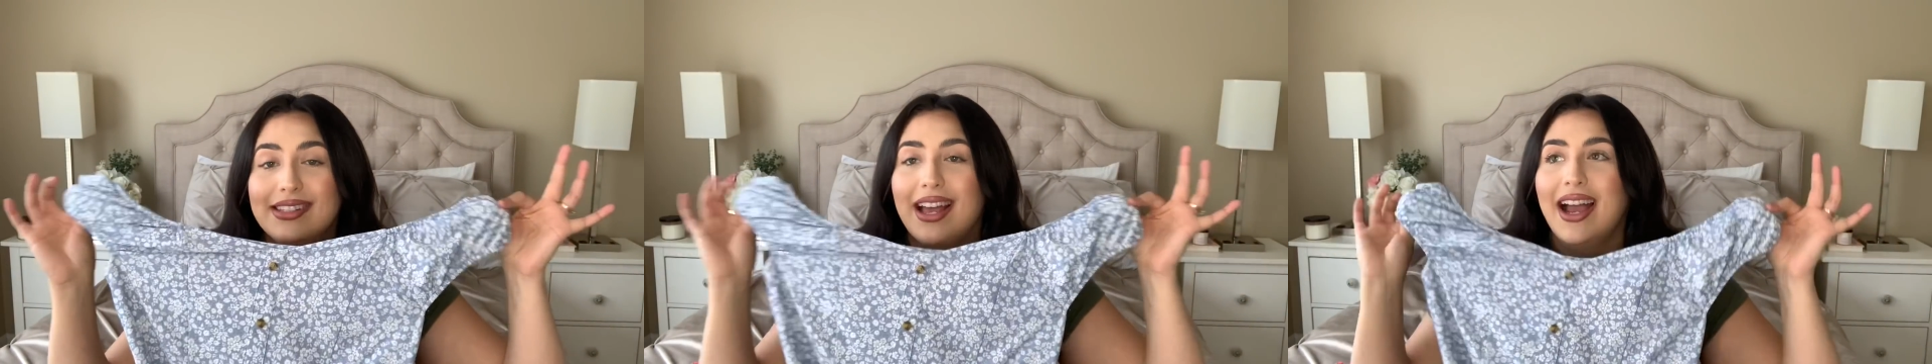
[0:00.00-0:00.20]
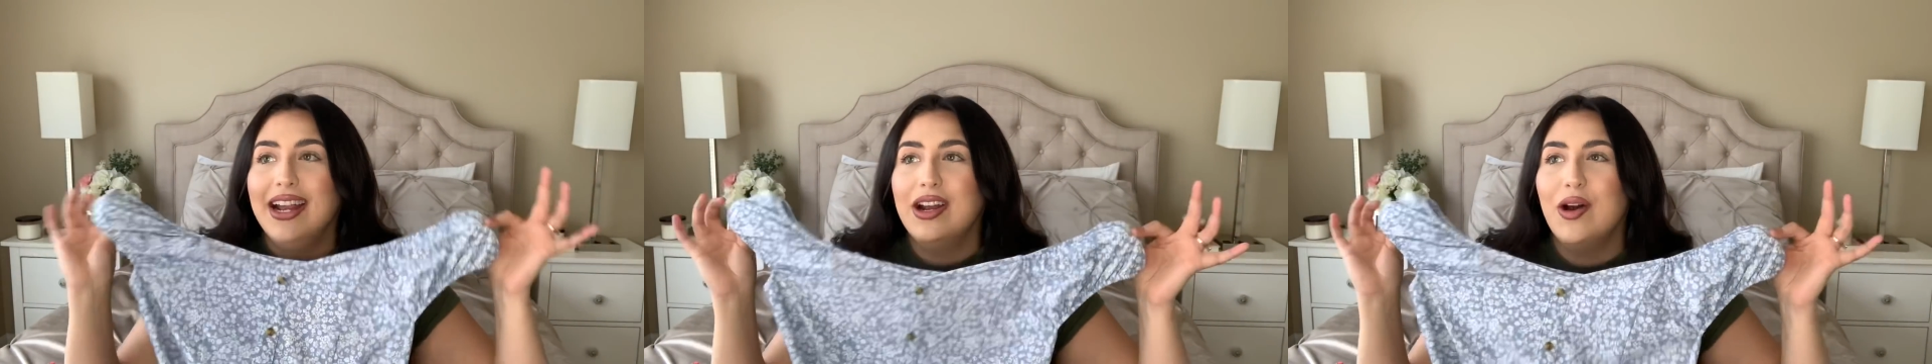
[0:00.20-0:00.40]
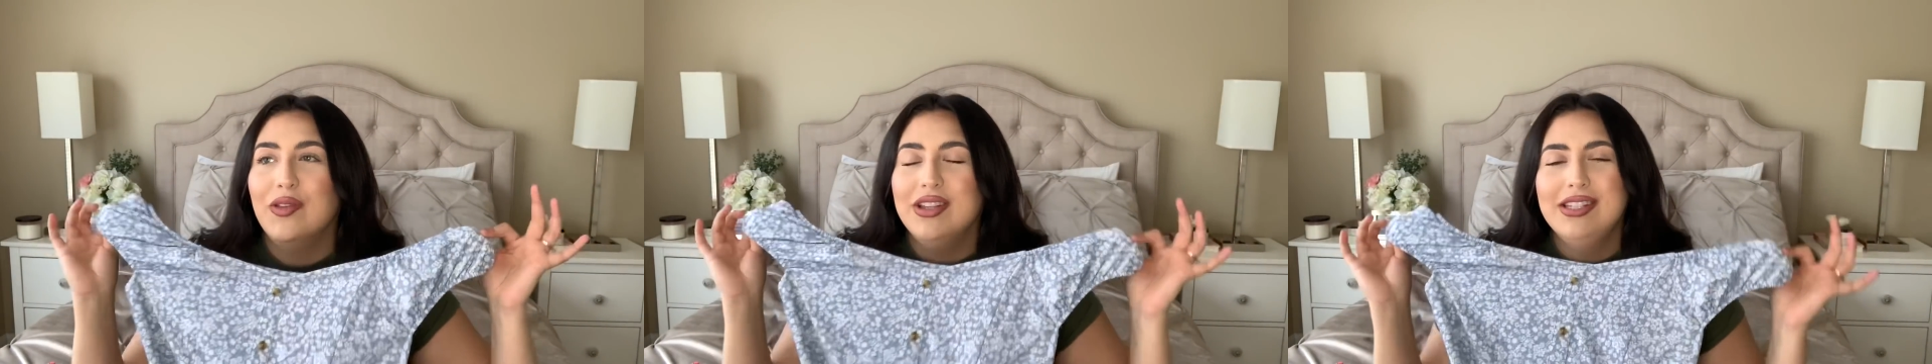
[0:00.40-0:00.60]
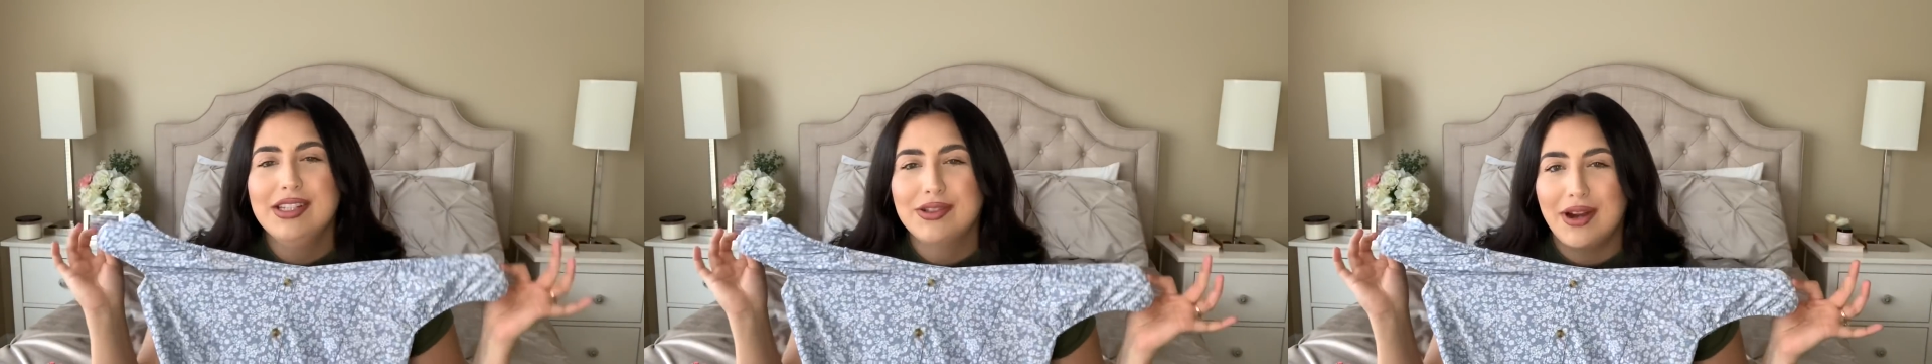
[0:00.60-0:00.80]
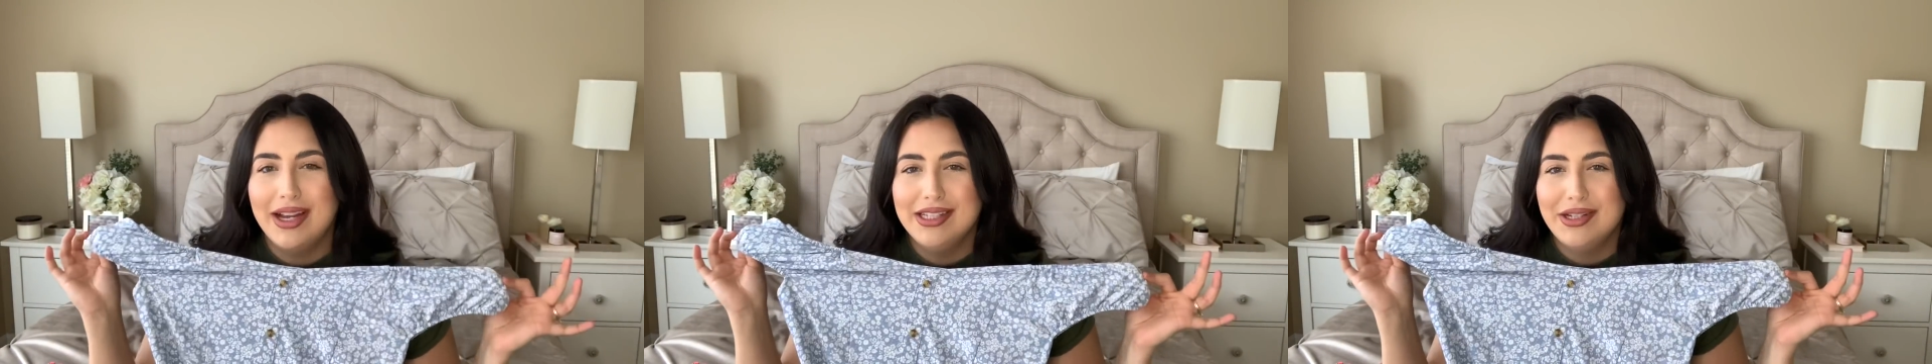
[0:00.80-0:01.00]
I know, this is
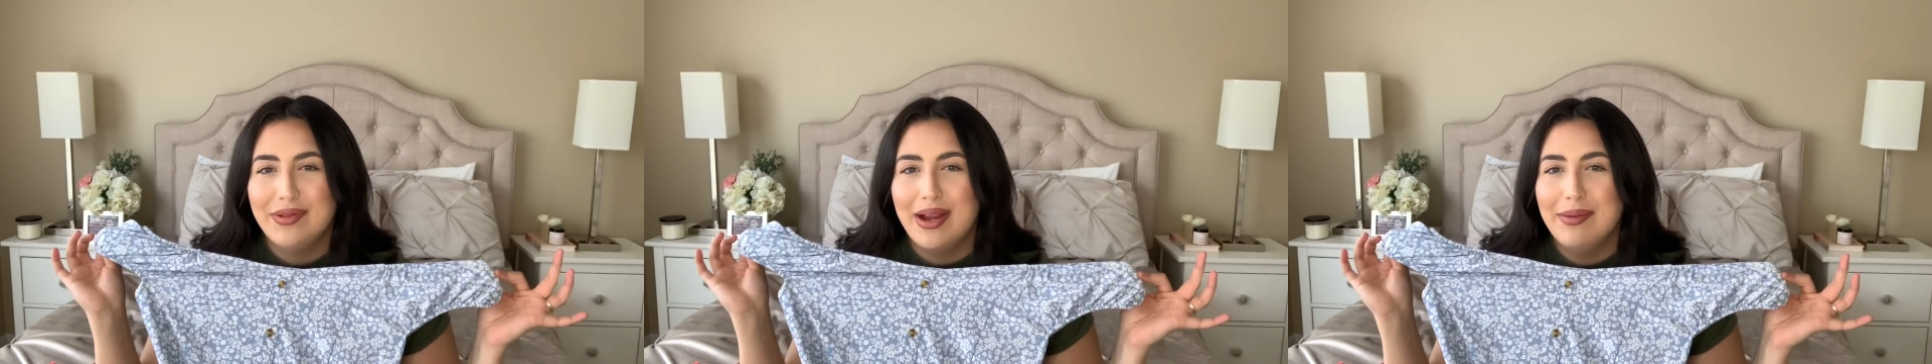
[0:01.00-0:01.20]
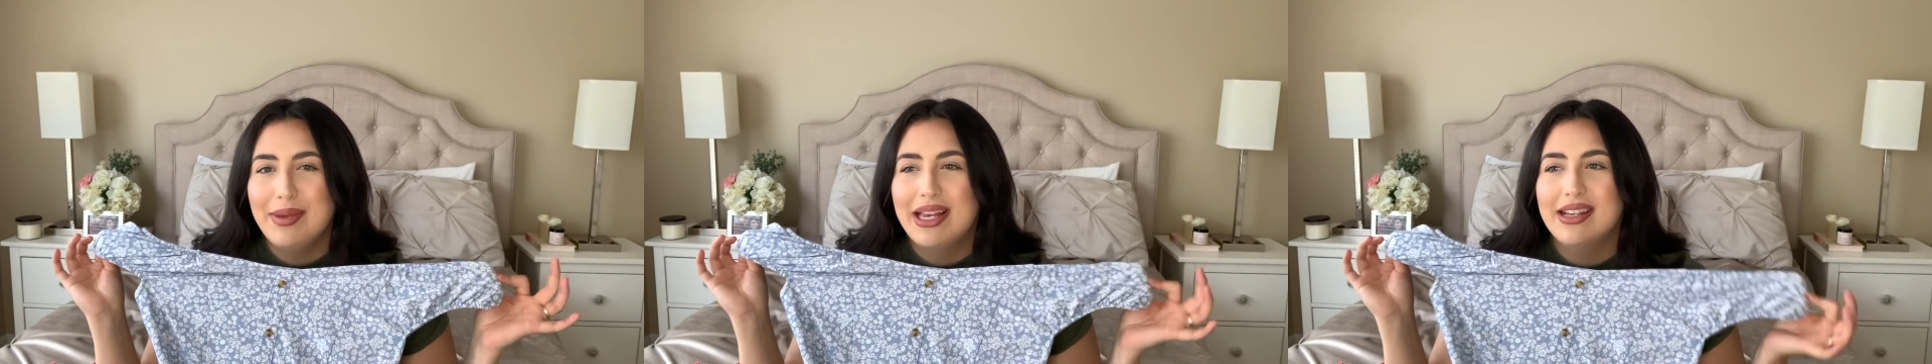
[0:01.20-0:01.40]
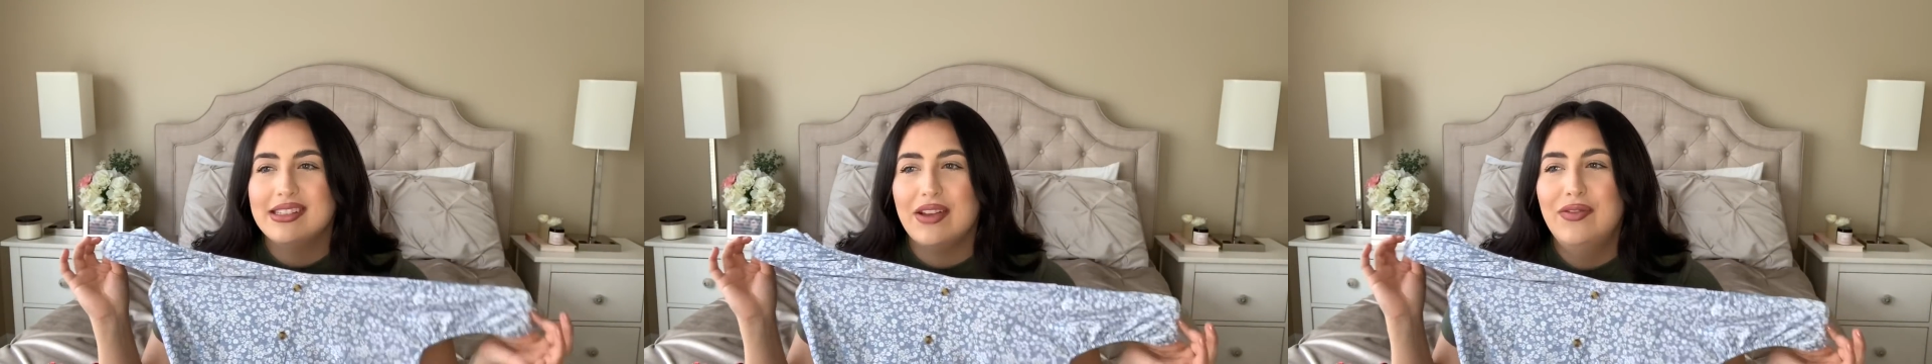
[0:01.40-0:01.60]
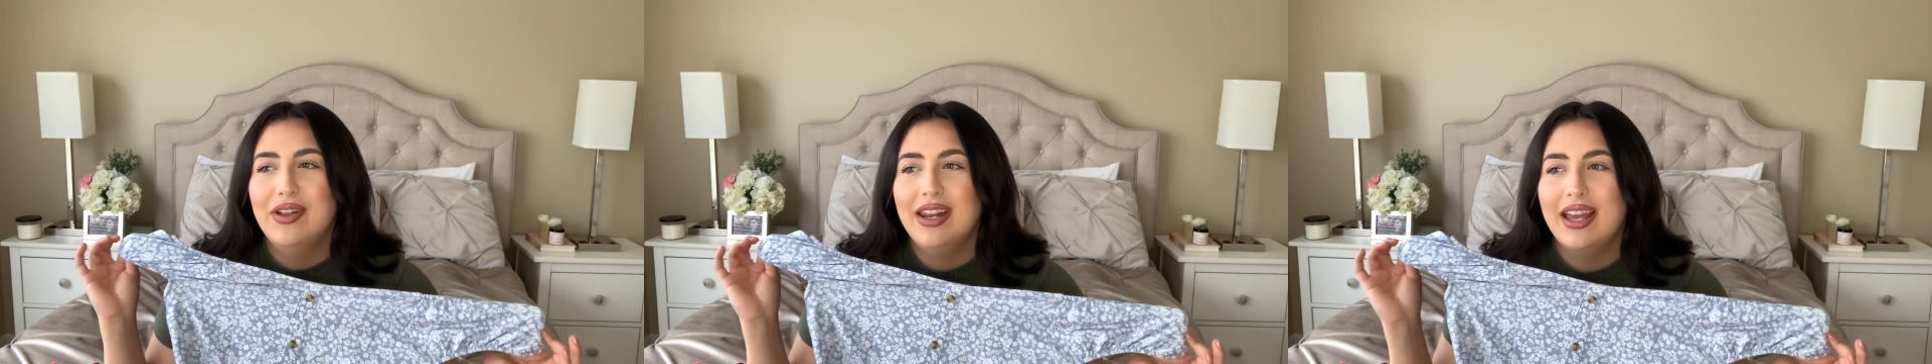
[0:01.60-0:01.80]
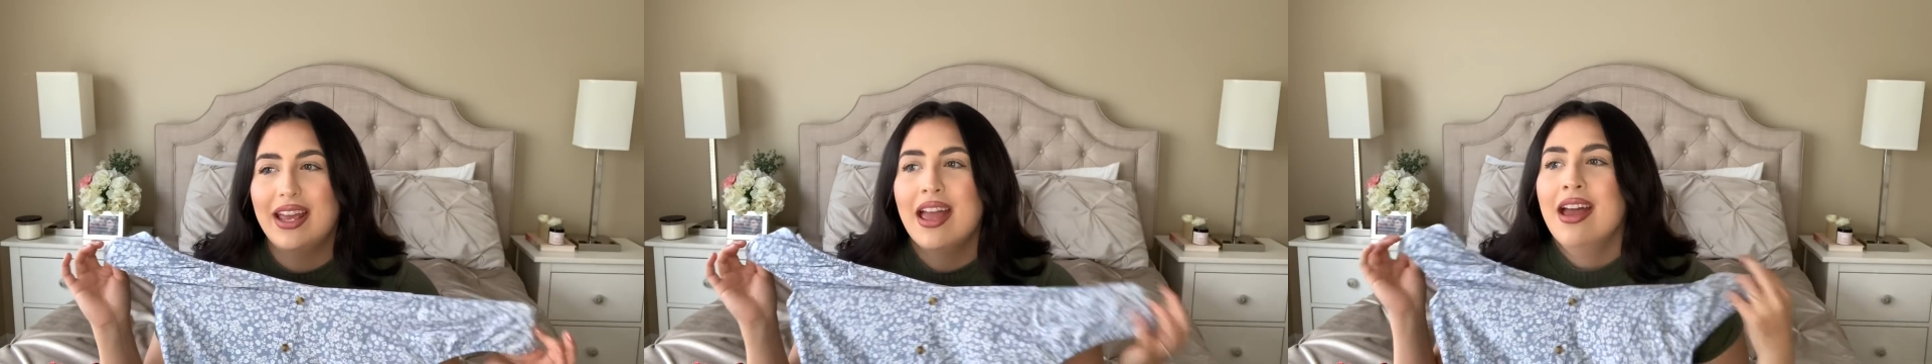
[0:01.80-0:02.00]
crazy, right? Because I feel
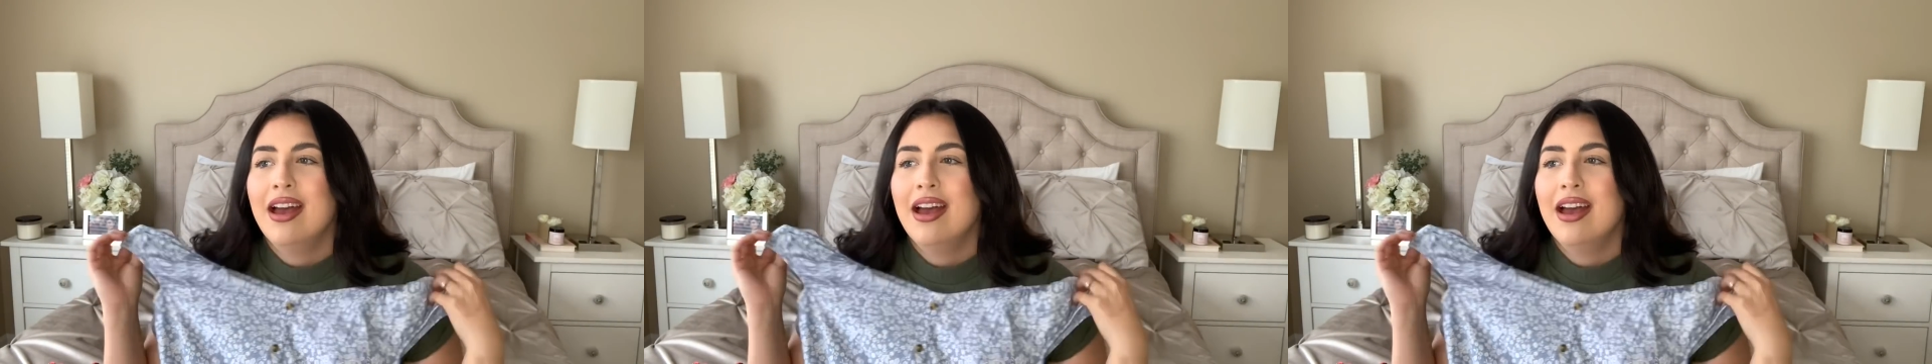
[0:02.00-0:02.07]
like